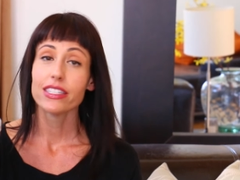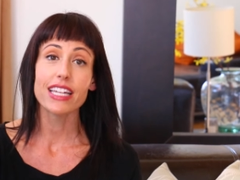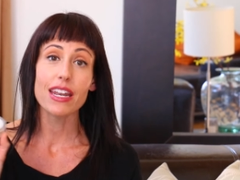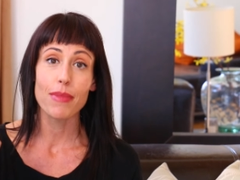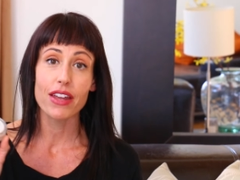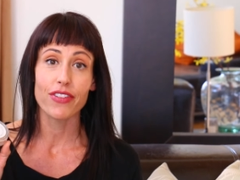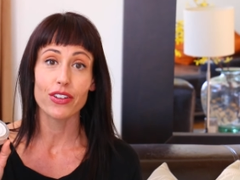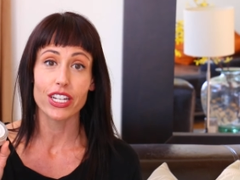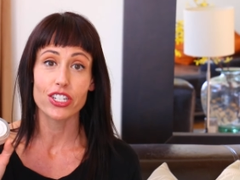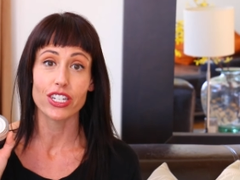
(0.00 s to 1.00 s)
Satin Matte
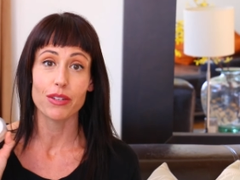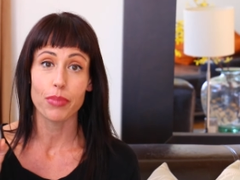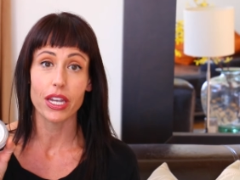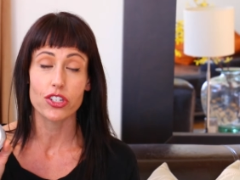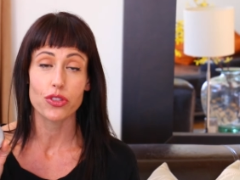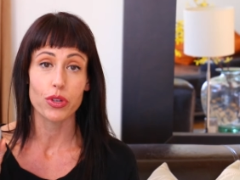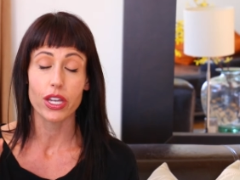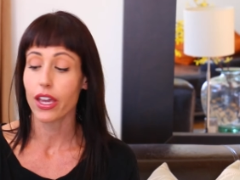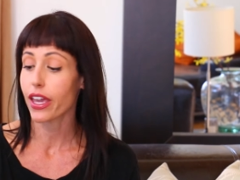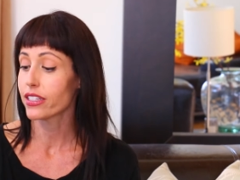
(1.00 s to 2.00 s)
Foundation in Beige
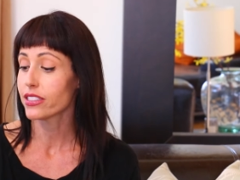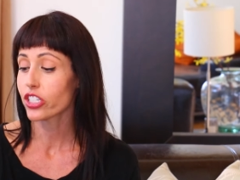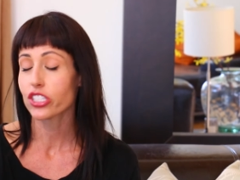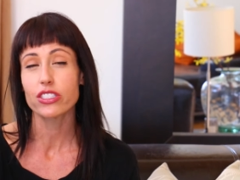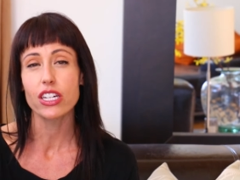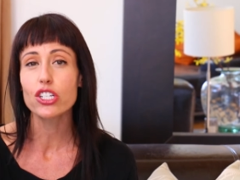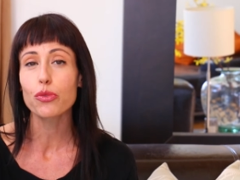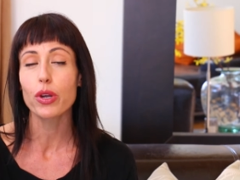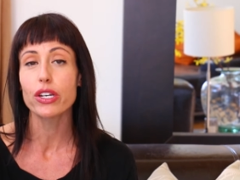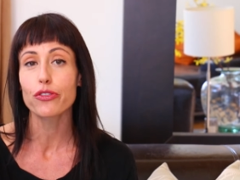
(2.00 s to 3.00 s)
3 is just such
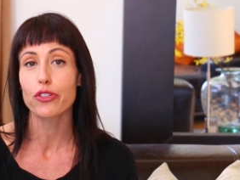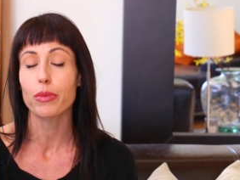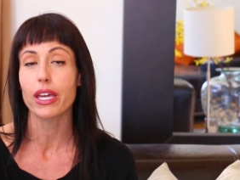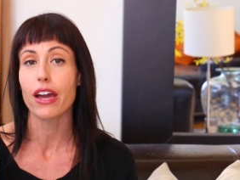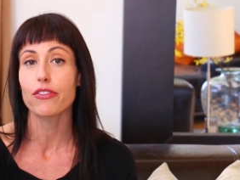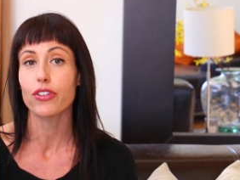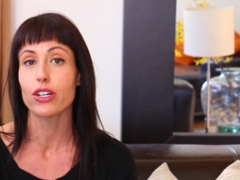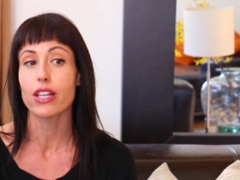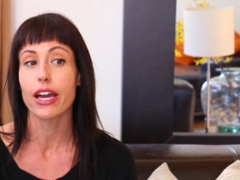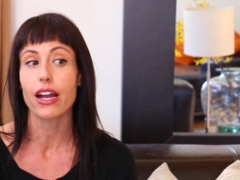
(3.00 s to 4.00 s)
a winner for me. I
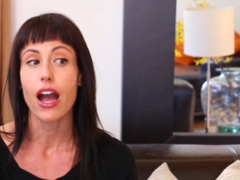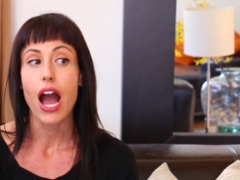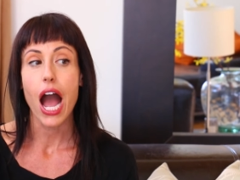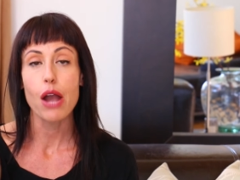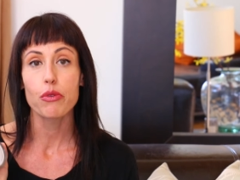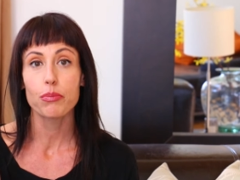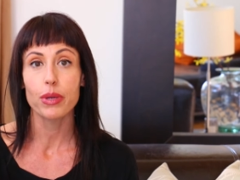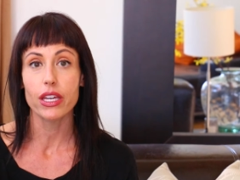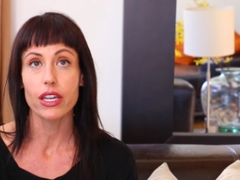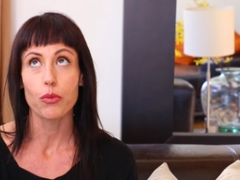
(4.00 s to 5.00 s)
feel like I would
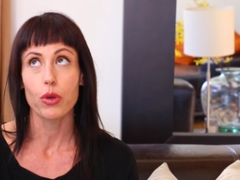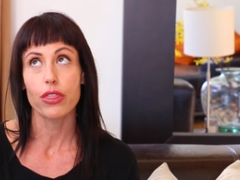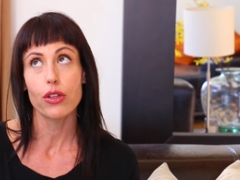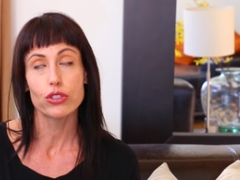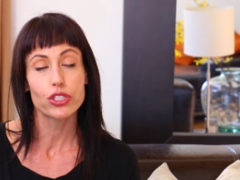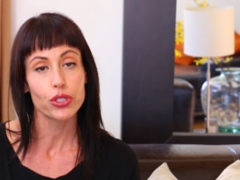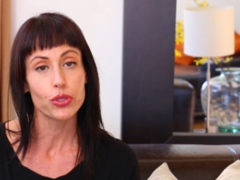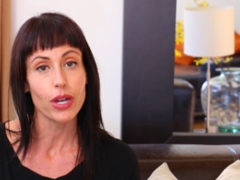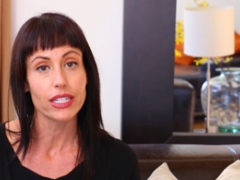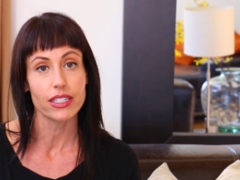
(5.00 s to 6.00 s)
be, with those
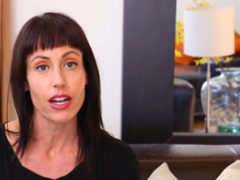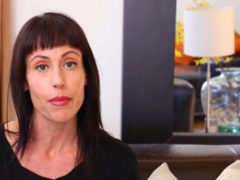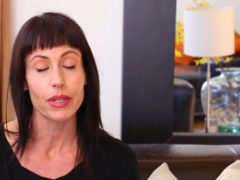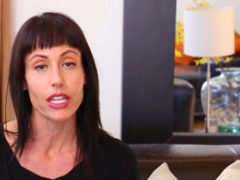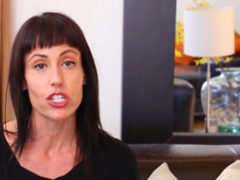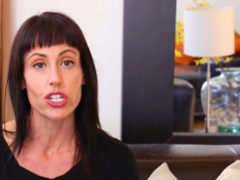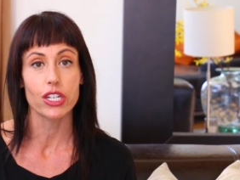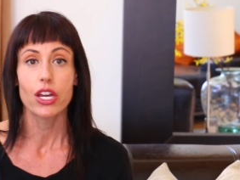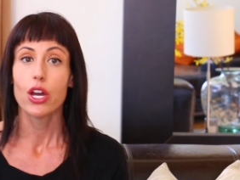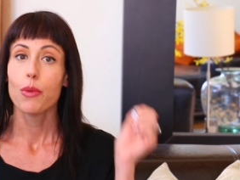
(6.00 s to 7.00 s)
two as a
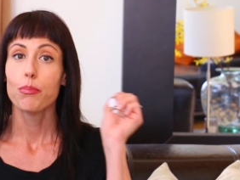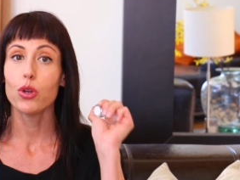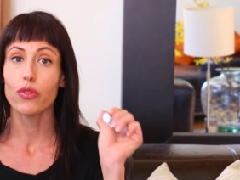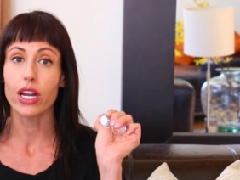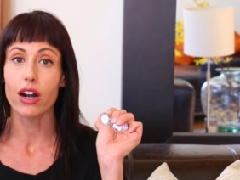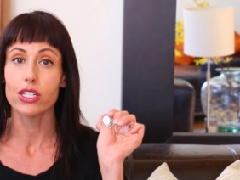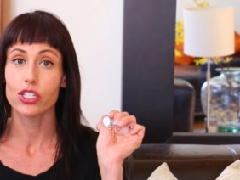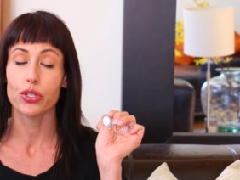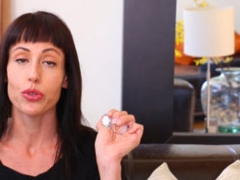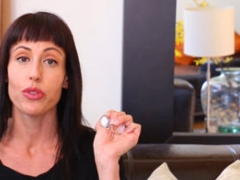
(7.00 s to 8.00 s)
combination, moving
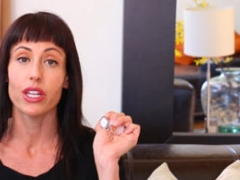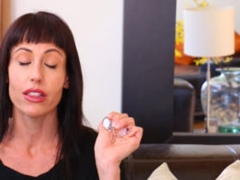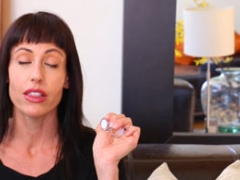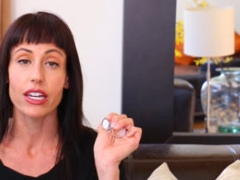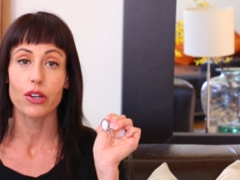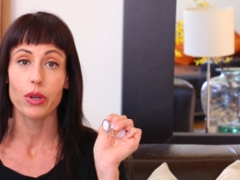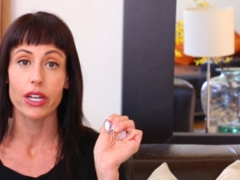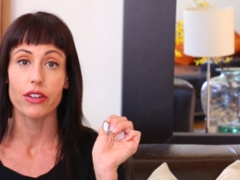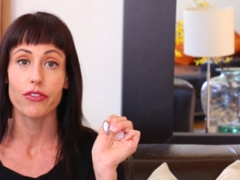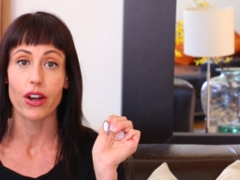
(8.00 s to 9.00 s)
on to the
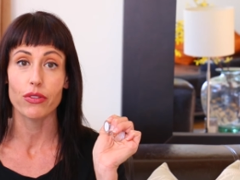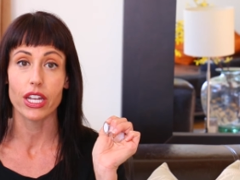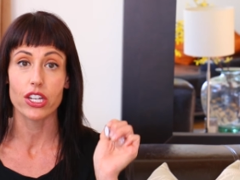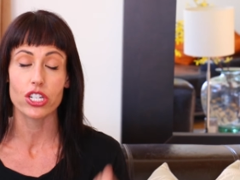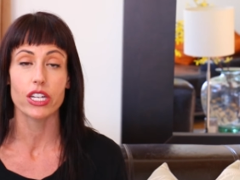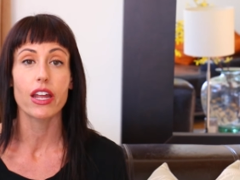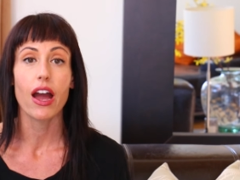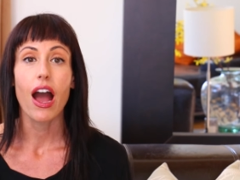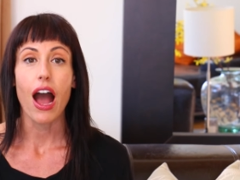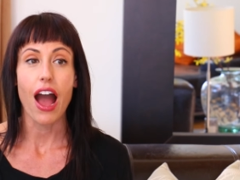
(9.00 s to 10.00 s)
liquid foundation.
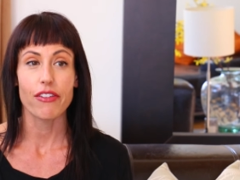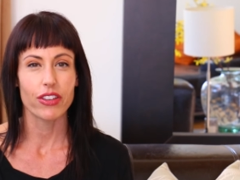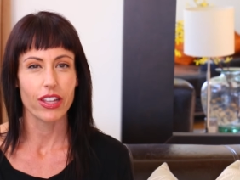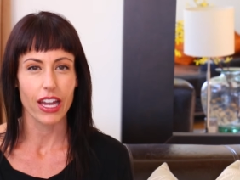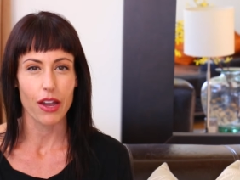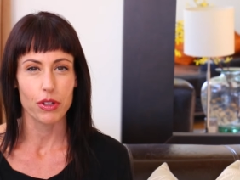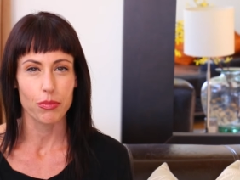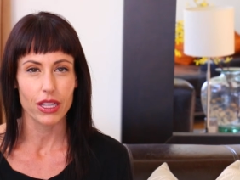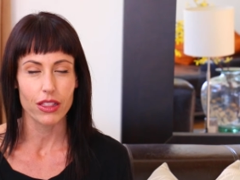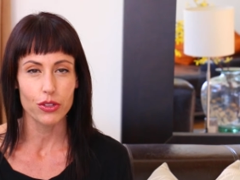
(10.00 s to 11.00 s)
I feel like I
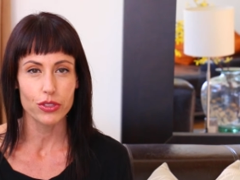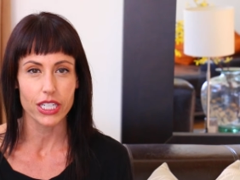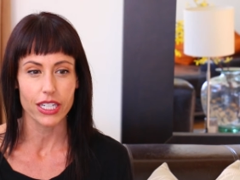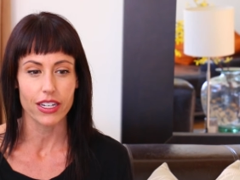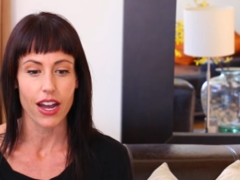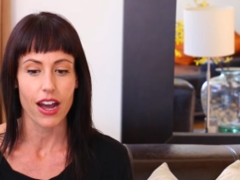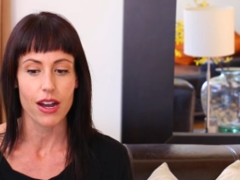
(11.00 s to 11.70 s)
would be losing